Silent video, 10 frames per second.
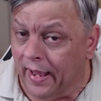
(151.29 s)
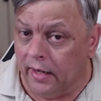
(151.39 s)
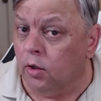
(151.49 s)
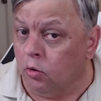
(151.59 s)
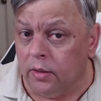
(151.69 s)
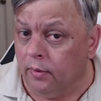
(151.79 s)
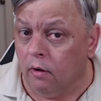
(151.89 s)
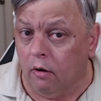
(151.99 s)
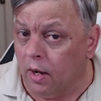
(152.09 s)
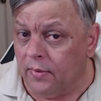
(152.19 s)
And don't get me
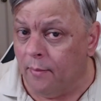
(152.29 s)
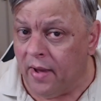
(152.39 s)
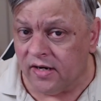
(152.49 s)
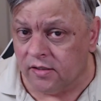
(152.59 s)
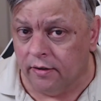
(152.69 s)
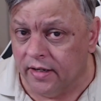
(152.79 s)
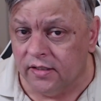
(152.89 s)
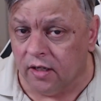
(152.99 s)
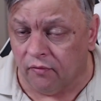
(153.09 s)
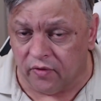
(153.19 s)
wrong, I'm not bashing on
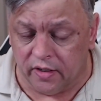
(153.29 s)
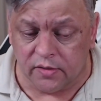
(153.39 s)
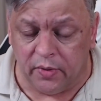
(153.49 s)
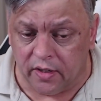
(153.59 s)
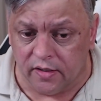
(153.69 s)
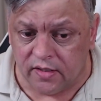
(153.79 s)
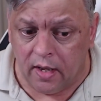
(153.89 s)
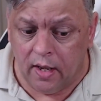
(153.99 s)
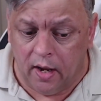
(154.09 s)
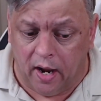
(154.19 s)
Intel for this, because
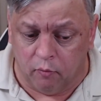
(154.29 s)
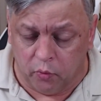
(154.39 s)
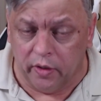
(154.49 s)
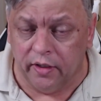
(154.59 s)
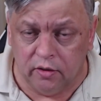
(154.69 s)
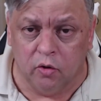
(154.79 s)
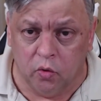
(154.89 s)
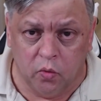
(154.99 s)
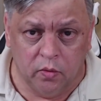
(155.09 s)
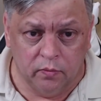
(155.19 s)
I really
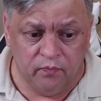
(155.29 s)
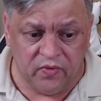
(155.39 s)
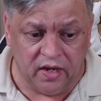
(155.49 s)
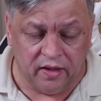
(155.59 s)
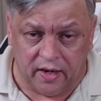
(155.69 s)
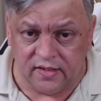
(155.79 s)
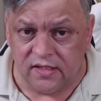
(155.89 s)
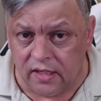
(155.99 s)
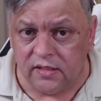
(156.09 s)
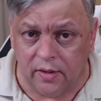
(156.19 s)
do, I
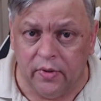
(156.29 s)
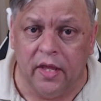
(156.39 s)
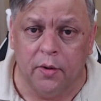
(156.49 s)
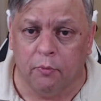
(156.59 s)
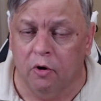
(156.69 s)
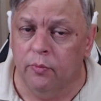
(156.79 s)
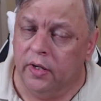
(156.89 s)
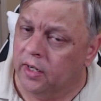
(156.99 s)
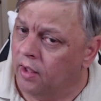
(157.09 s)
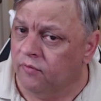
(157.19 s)
see some of that
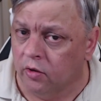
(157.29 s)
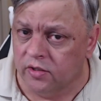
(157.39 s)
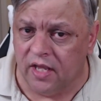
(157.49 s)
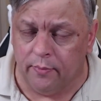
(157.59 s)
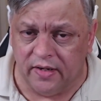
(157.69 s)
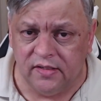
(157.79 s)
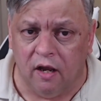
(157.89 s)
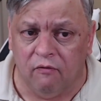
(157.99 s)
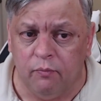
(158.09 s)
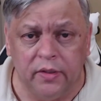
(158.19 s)
improvement and I've noticed that
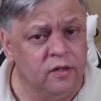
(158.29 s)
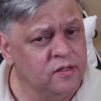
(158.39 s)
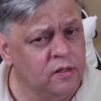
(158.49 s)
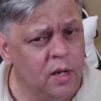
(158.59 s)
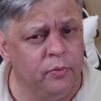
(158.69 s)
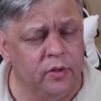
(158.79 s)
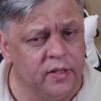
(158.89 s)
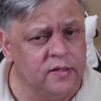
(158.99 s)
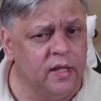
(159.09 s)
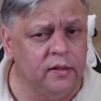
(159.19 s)
myself. But there's a couple of
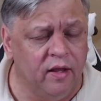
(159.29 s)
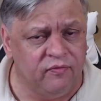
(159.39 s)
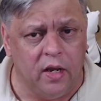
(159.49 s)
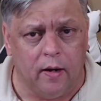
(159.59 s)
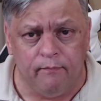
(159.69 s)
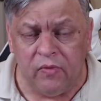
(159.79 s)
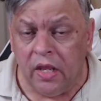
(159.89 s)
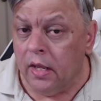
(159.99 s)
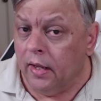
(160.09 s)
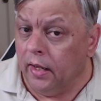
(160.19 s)
things they left out,
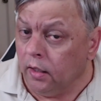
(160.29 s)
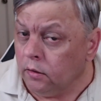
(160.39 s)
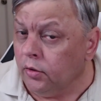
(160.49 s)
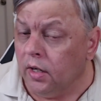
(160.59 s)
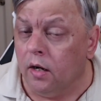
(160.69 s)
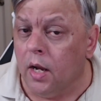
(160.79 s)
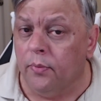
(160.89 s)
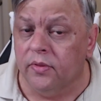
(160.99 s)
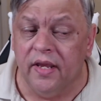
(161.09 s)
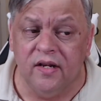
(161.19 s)
including a
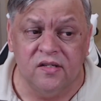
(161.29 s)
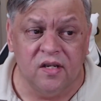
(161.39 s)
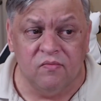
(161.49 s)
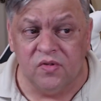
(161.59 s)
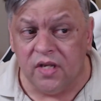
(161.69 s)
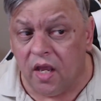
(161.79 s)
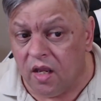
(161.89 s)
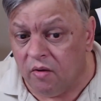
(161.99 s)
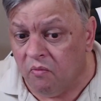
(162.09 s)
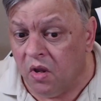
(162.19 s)
couple of things that,
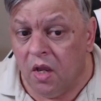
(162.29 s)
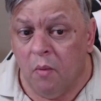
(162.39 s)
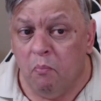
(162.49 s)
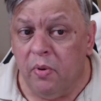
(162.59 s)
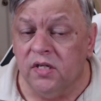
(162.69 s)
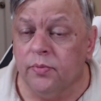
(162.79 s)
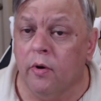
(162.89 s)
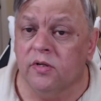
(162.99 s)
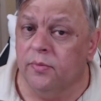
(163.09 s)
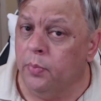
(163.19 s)
say,
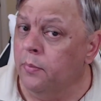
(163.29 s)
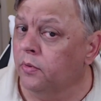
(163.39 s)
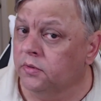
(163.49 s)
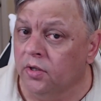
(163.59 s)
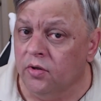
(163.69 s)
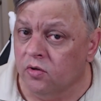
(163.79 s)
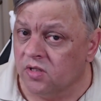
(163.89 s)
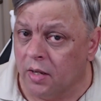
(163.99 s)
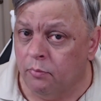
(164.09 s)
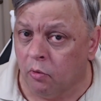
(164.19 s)
benchmarks that people do use,
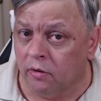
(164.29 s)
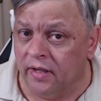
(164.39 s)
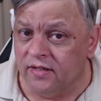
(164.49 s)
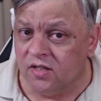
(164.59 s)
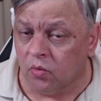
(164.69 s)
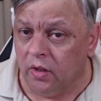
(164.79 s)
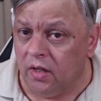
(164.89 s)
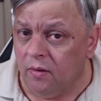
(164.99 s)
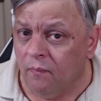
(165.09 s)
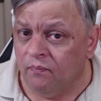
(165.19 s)
like Borderlands
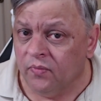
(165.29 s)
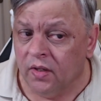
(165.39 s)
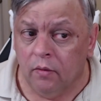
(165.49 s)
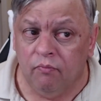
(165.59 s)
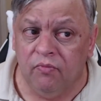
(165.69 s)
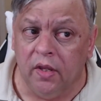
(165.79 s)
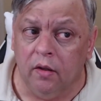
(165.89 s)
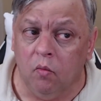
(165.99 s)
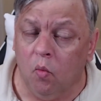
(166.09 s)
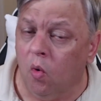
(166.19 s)
3,
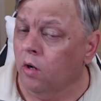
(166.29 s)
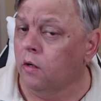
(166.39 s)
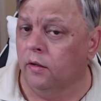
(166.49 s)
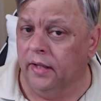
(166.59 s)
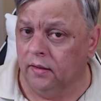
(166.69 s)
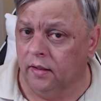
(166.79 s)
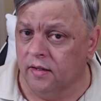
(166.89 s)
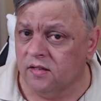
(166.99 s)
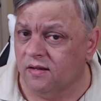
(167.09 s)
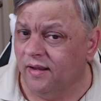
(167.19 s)
that weren't on that
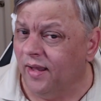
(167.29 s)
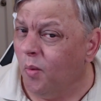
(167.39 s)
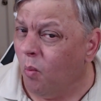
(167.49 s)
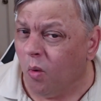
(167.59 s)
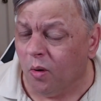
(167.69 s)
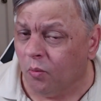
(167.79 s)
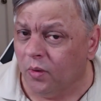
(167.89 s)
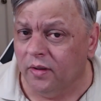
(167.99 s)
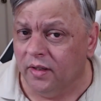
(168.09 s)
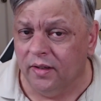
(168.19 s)
list and weren't
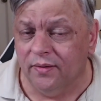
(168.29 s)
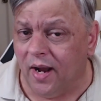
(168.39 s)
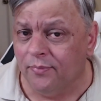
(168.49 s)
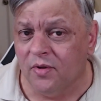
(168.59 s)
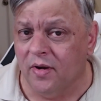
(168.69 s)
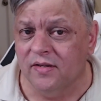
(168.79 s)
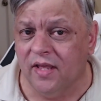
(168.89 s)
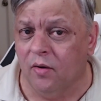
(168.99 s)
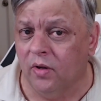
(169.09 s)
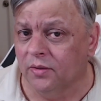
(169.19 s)
really optimized
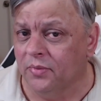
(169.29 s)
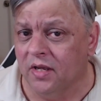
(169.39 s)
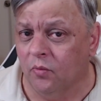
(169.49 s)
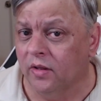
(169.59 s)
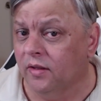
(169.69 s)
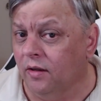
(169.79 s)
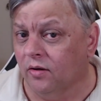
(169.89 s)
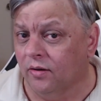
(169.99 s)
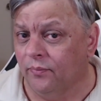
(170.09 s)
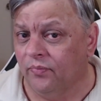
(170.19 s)
that well to begin with either.